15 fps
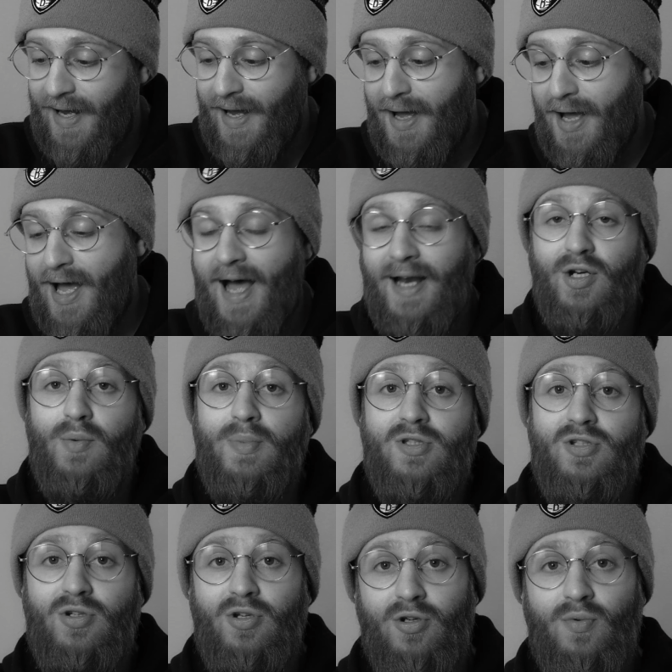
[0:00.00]
And number
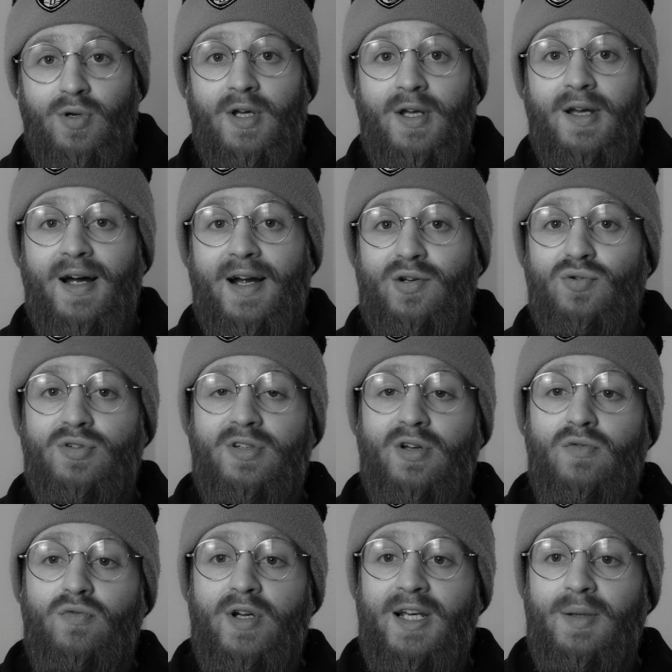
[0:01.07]
two, I'd
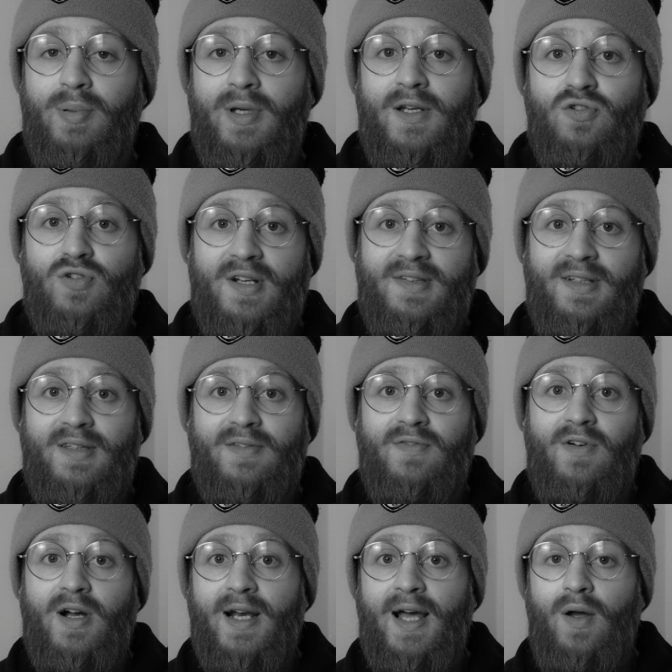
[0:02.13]
also really be interested to
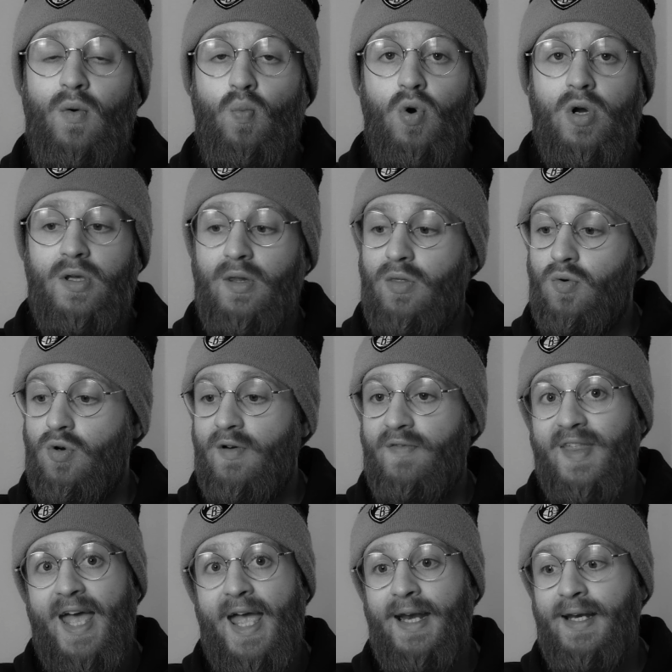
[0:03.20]
find out what you thought of
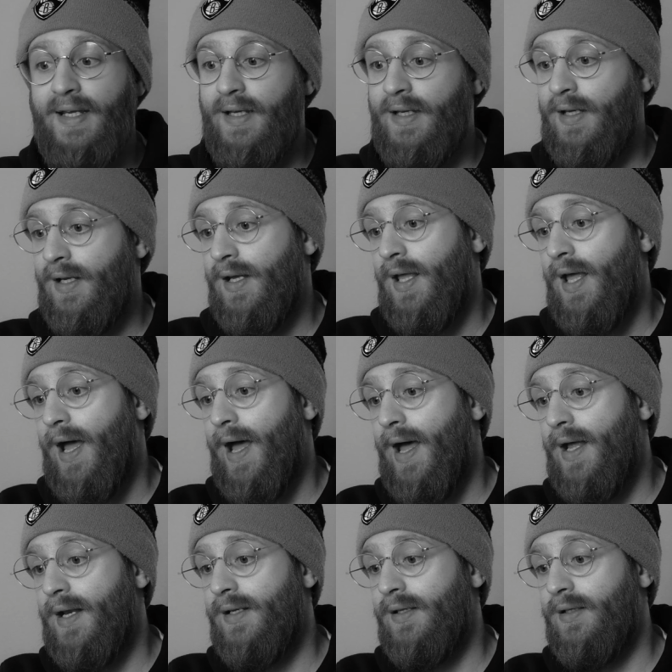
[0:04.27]
the edit
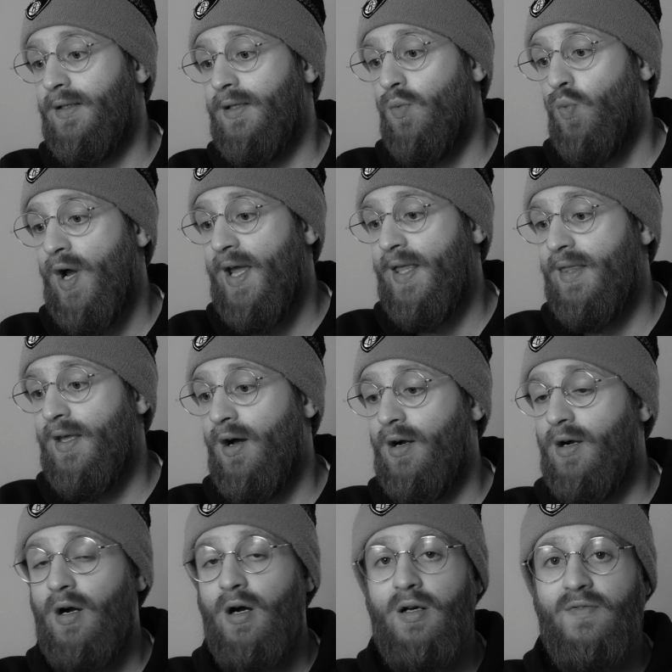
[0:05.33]
and the way that I
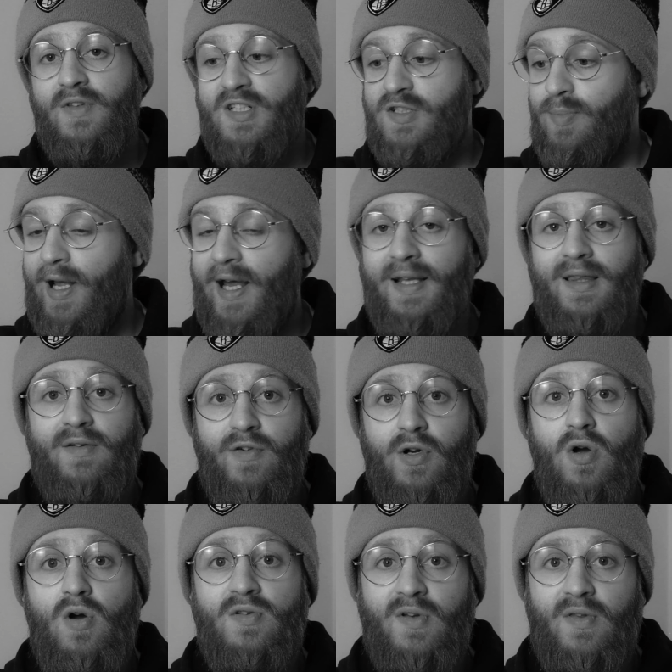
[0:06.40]
kind of displayed the
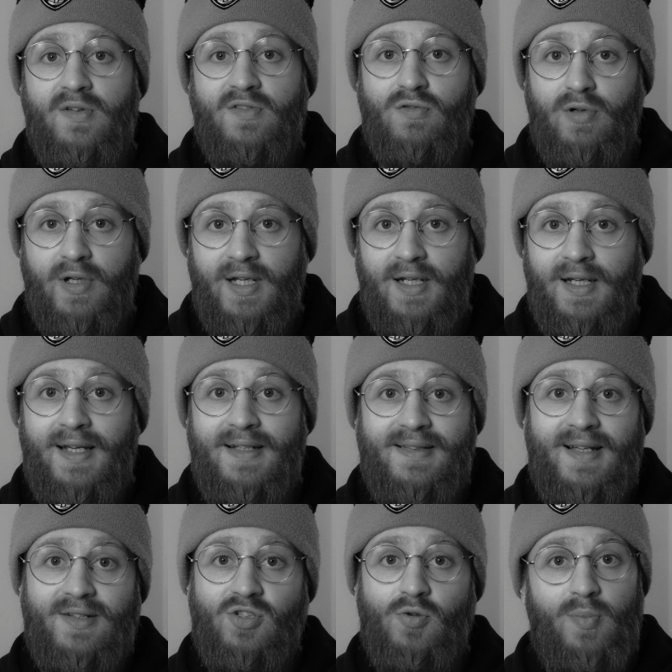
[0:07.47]
photos on the screen. Is
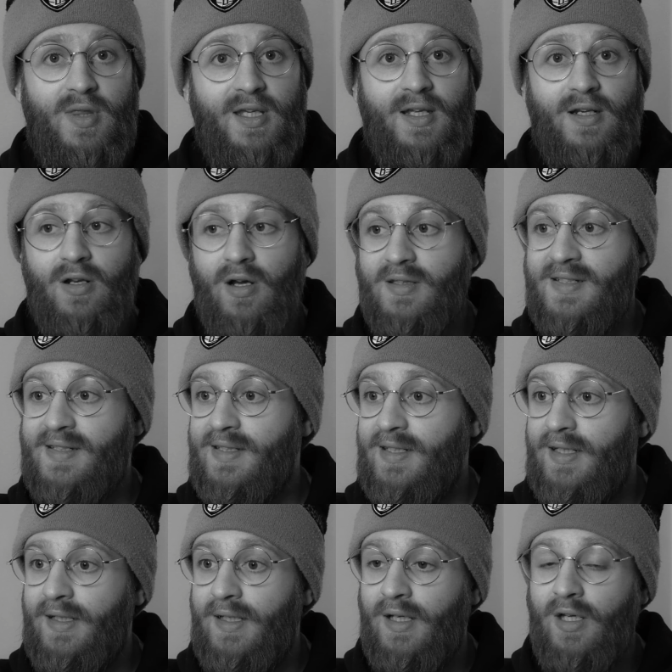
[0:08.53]
that something you'd like to
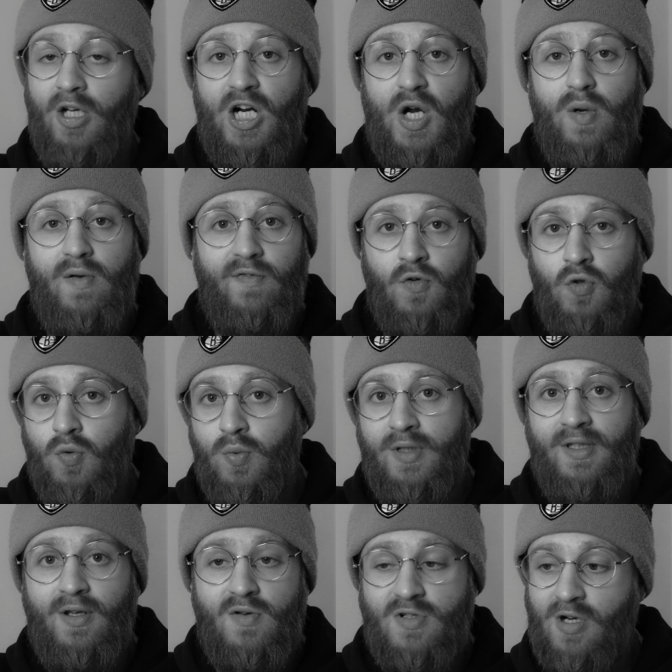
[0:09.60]
see going
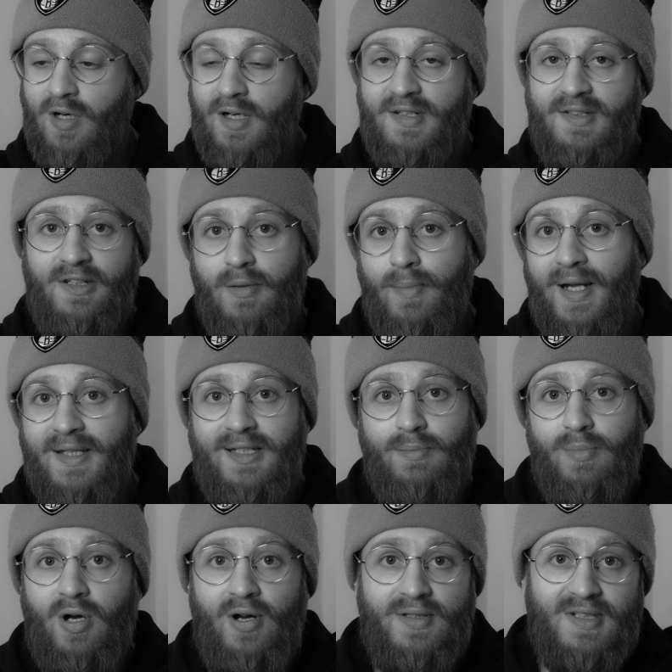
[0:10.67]
forward, those kind of cinematic
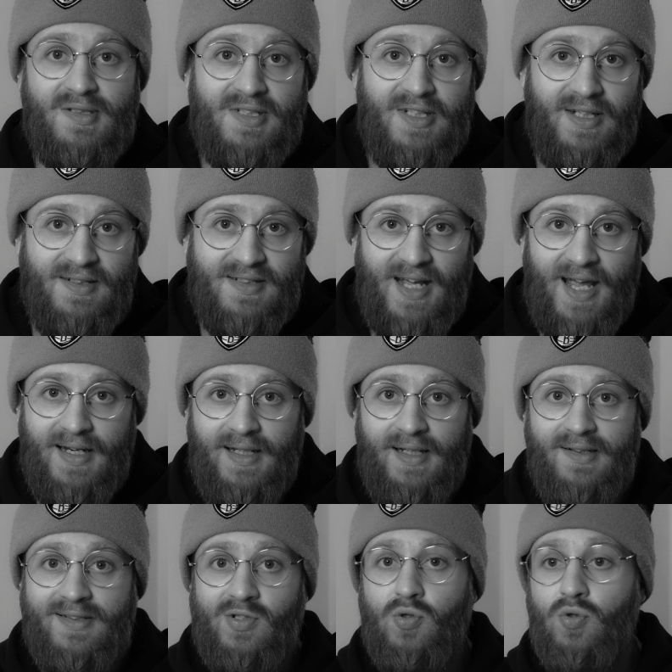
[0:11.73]
behind the scenes
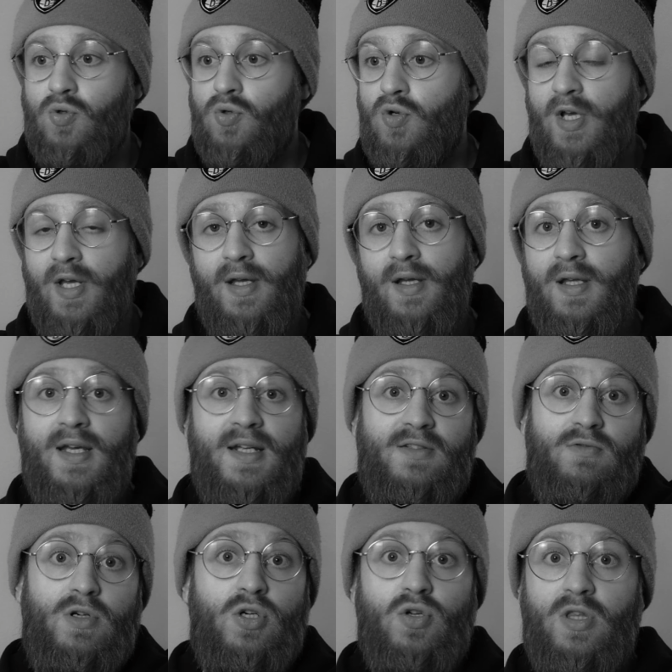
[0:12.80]
edits, or is
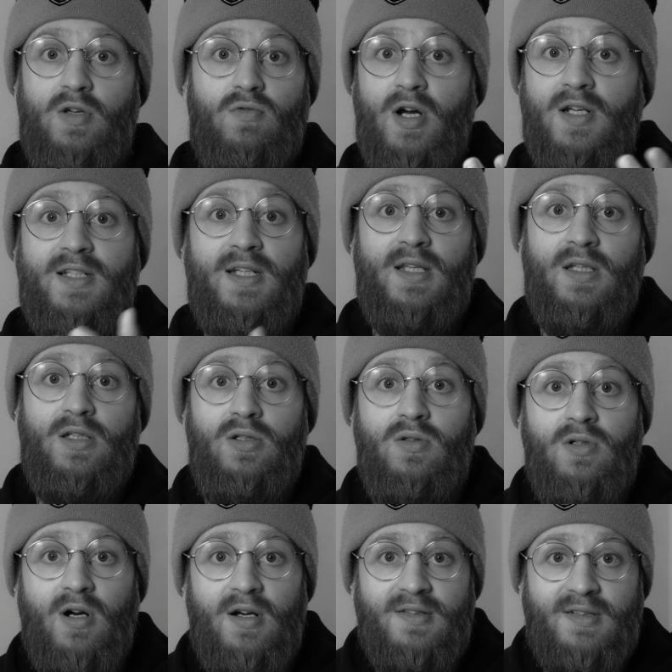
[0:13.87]
there another idea that you
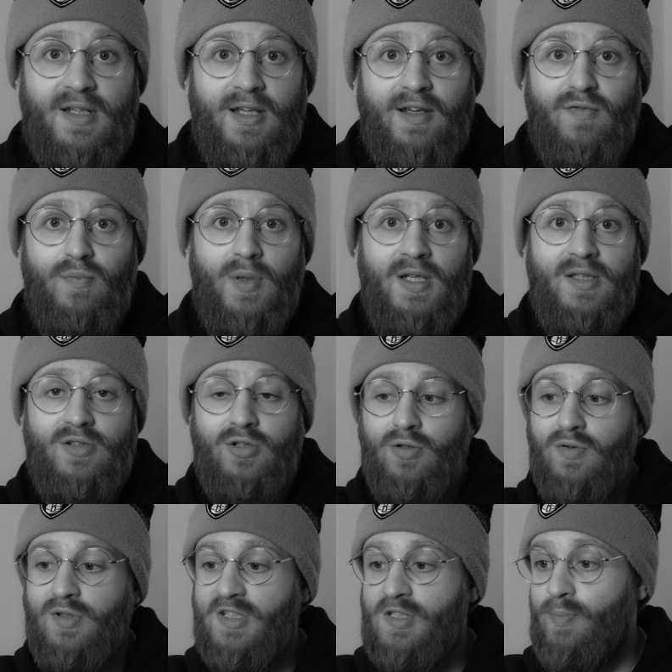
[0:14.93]
guys can give me
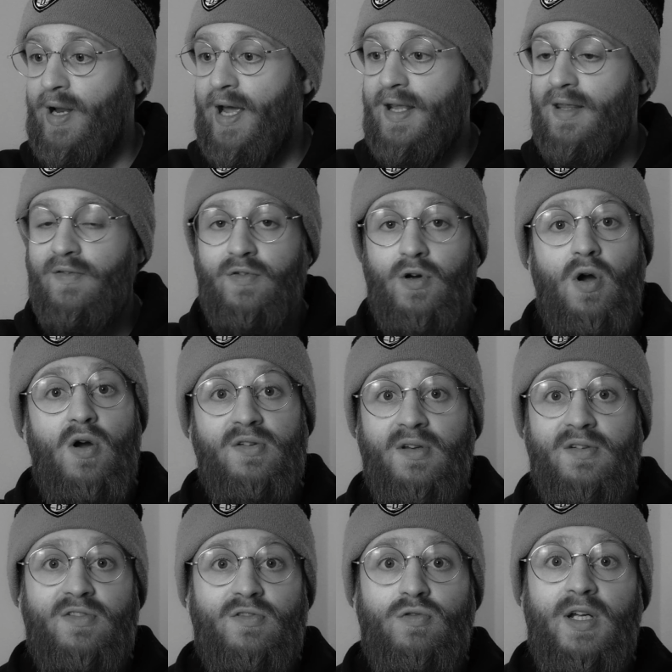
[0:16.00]
to display the photos
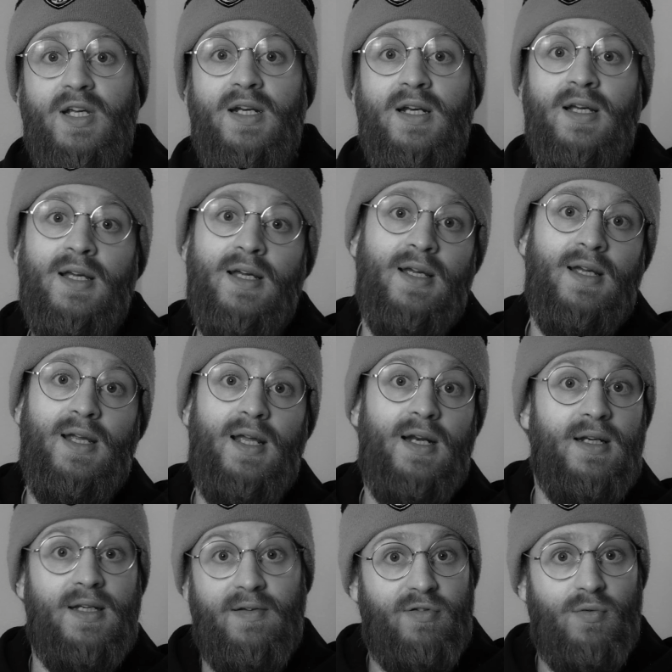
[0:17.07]
on screen in
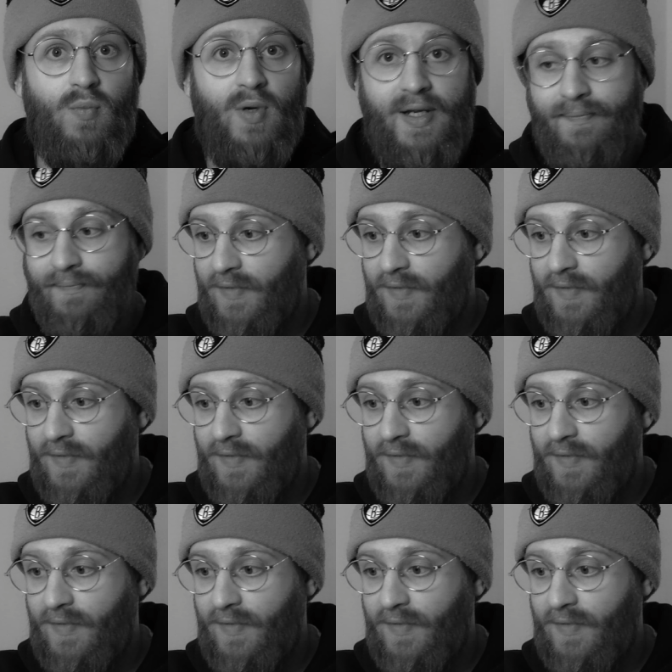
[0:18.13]
a different way?